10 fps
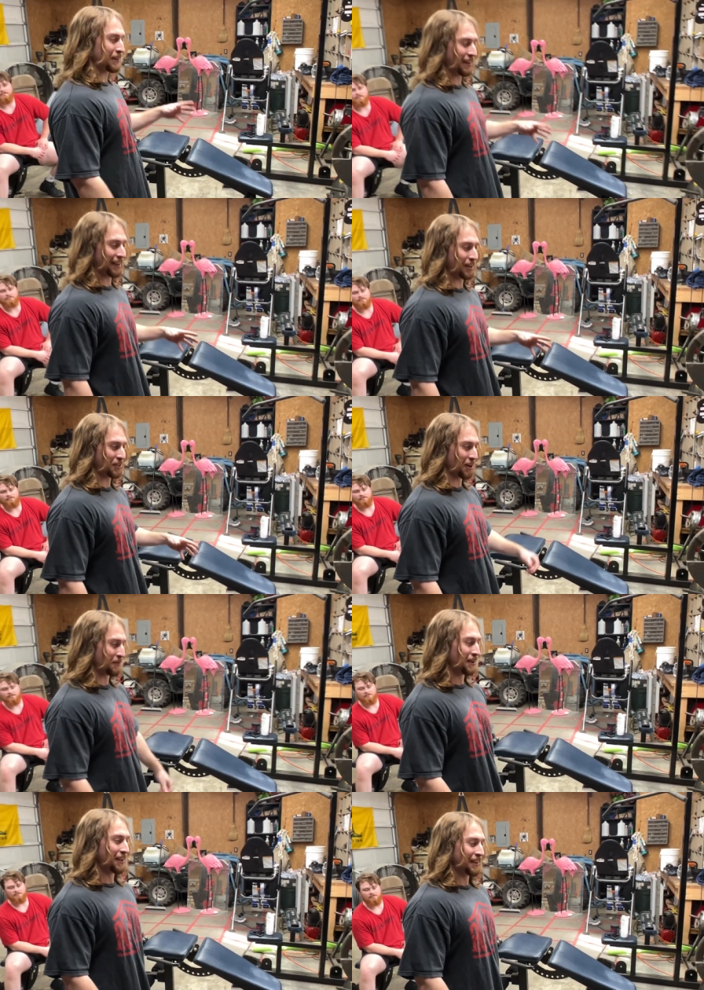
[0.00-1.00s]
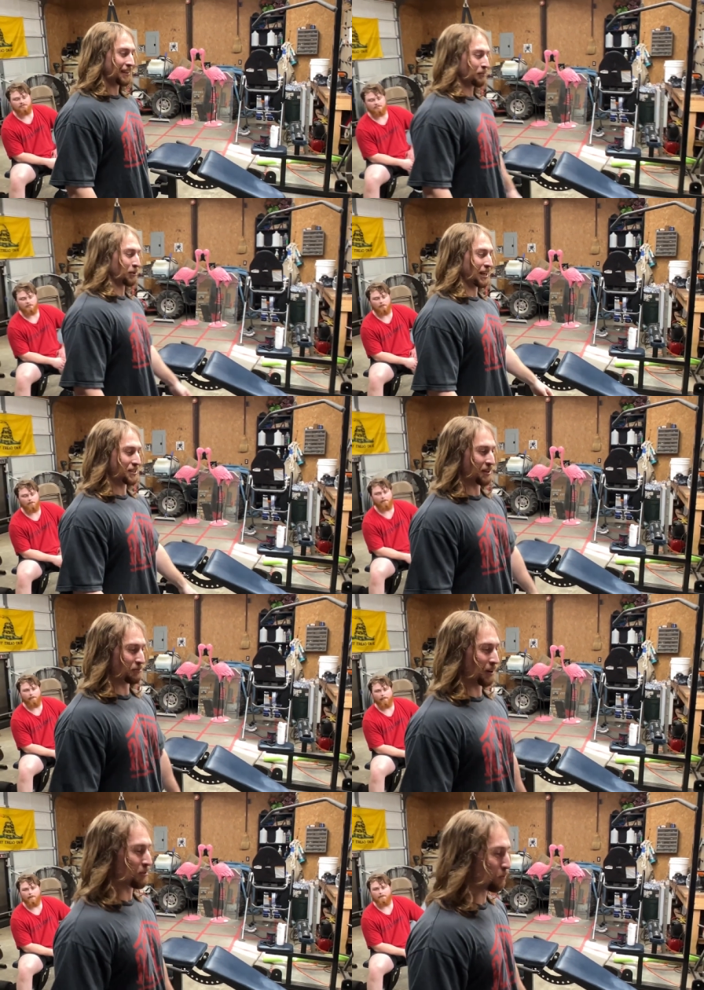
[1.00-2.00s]
hand to catch up. Put that shit in
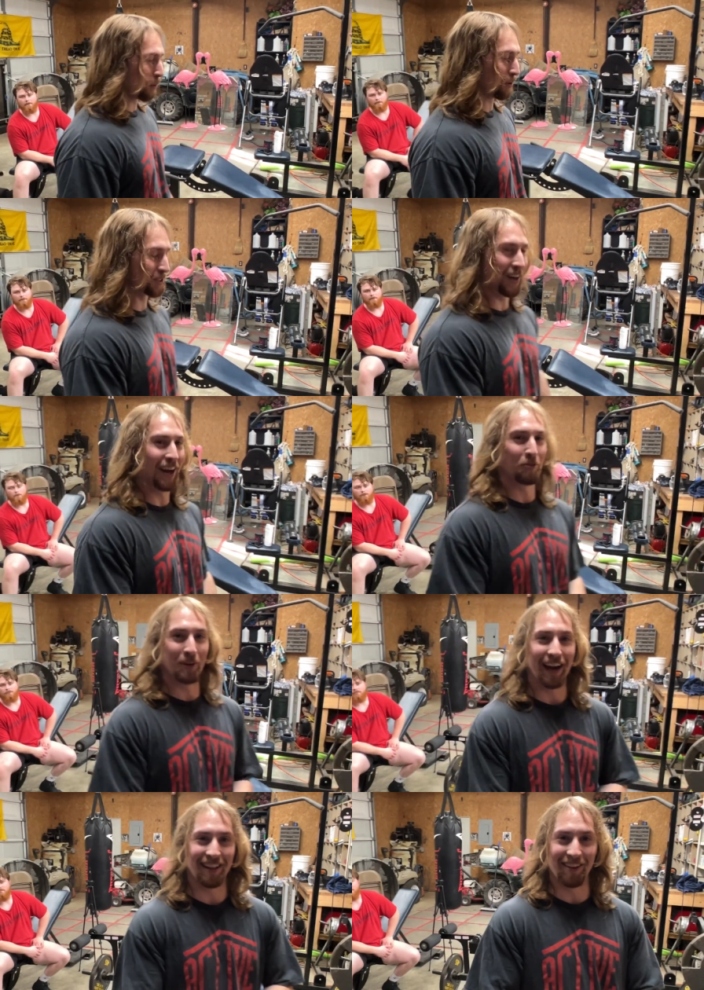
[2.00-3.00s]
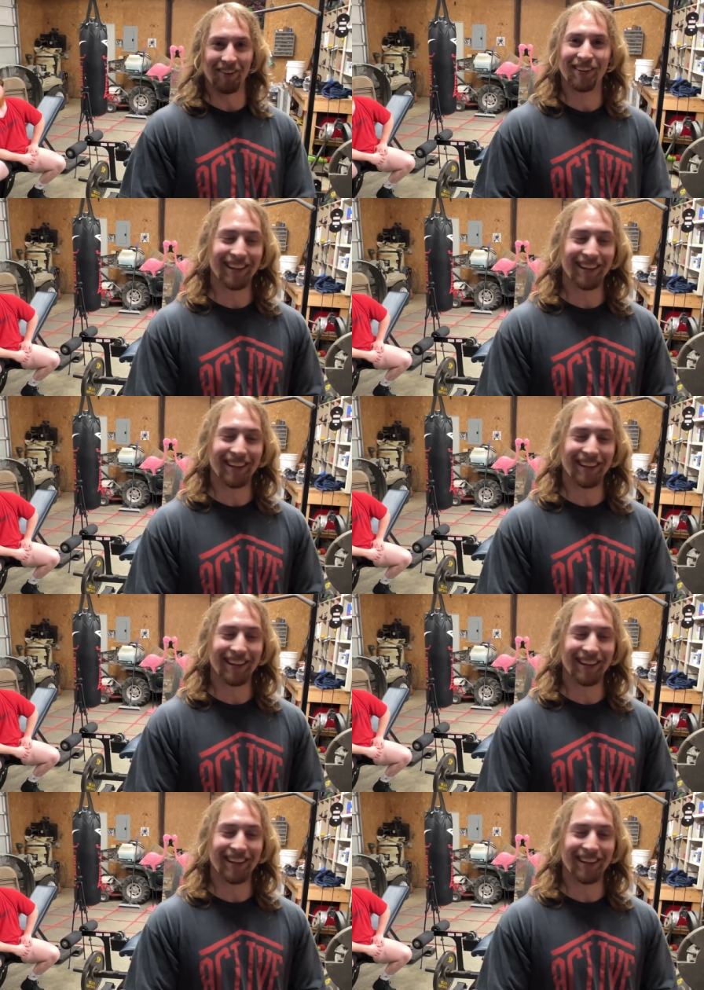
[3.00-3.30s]
fucking four wheel drive, and we got it though.